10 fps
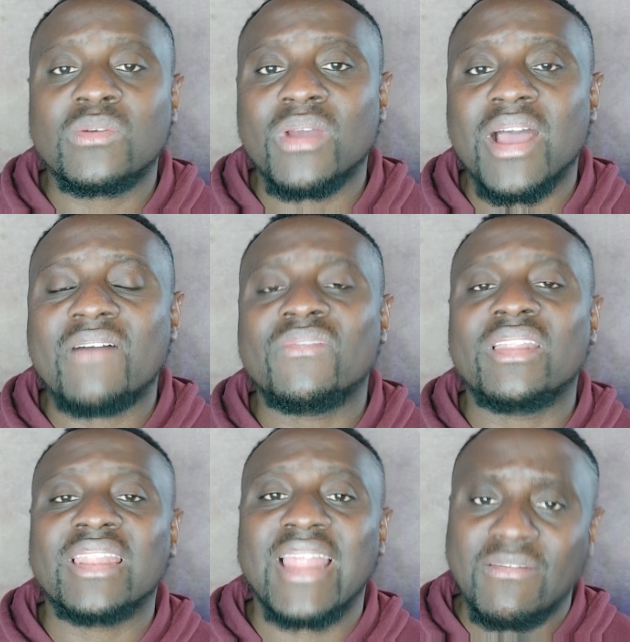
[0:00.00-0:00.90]
They will have a
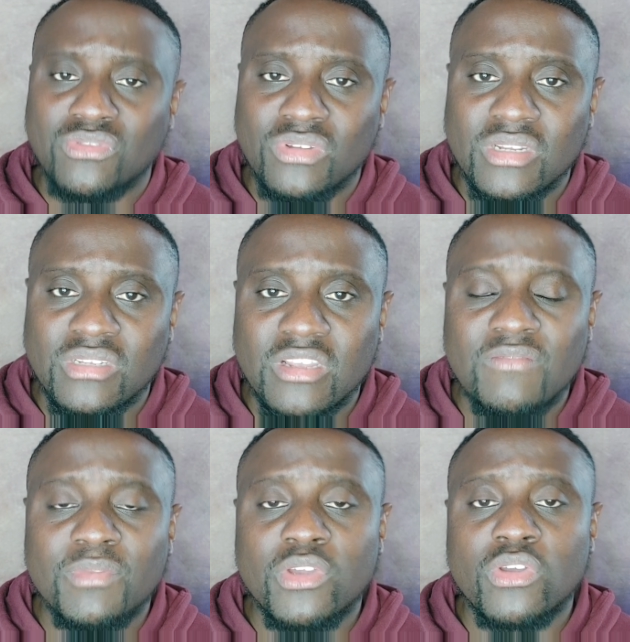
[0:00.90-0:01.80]
life to
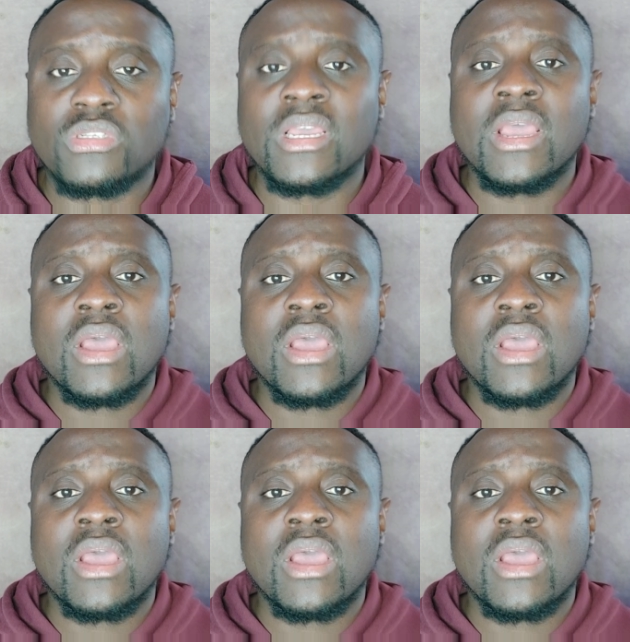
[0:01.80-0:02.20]
themselves because